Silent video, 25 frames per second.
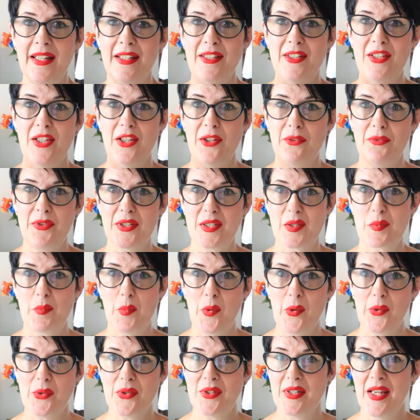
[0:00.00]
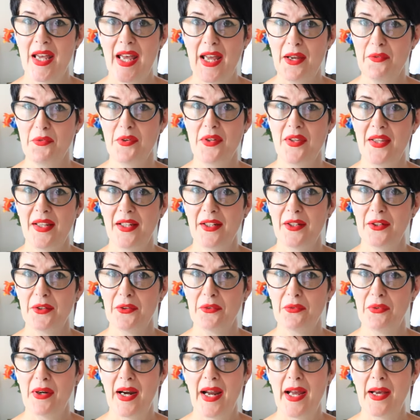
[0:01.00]
to respond to everything
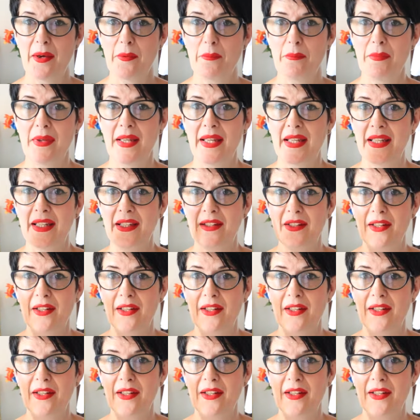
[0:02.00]
around me,